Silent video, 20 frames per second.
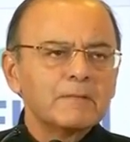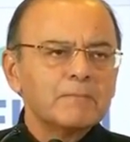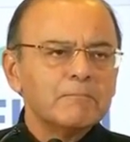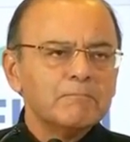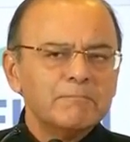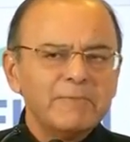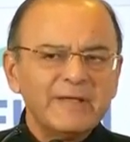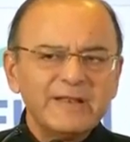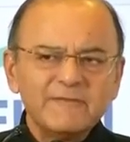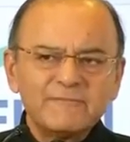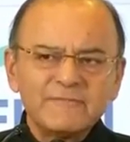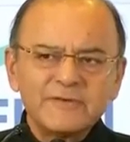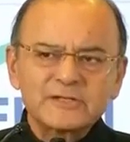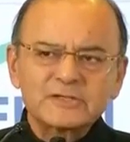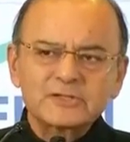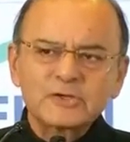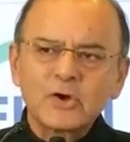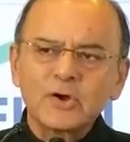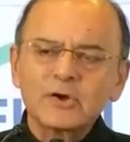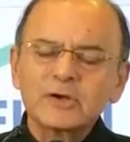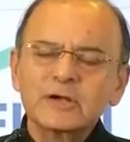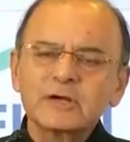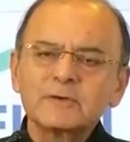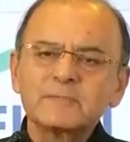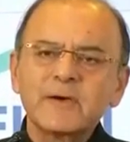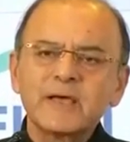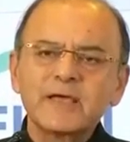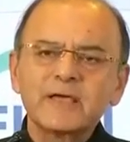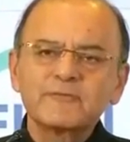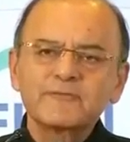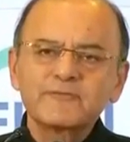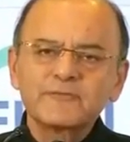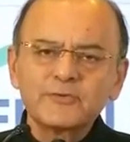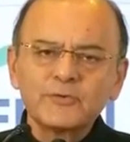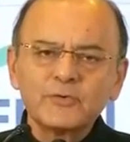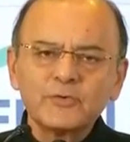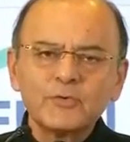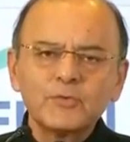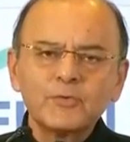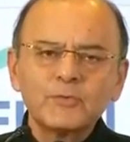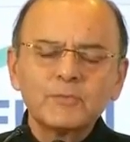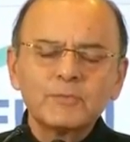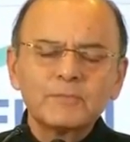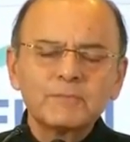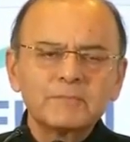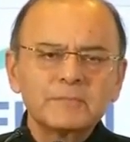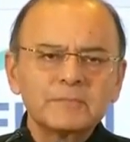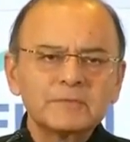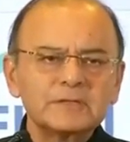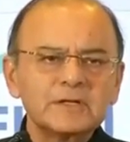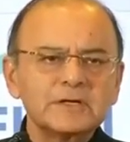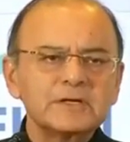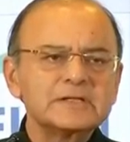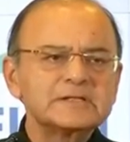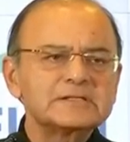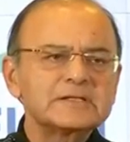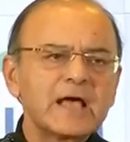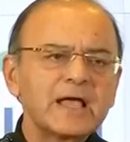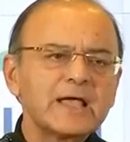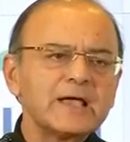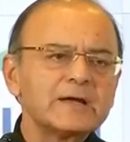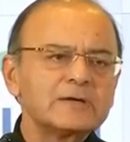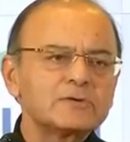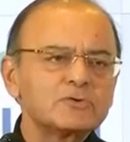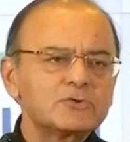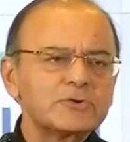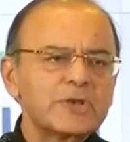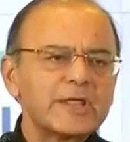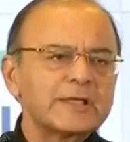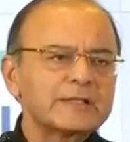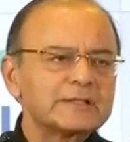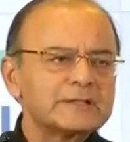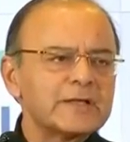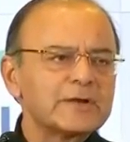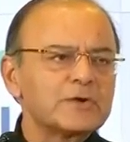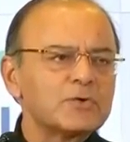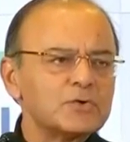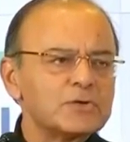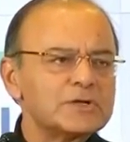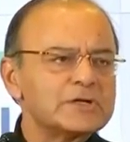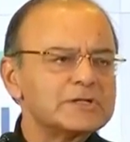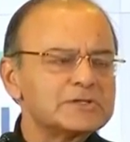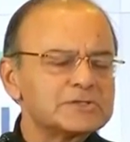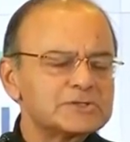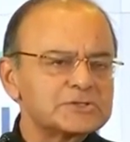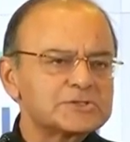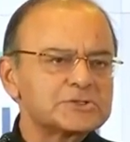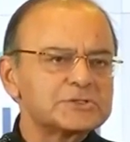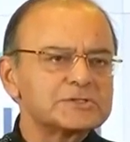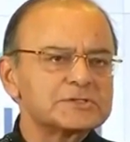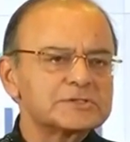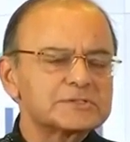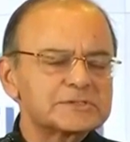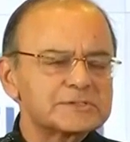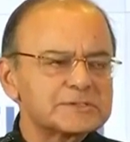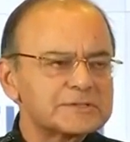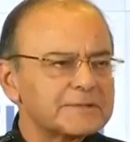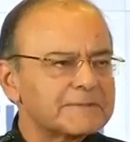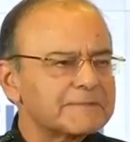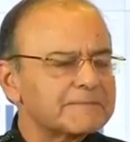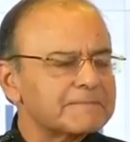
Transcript: benefits cornered by a few, the desire to take their own decisions,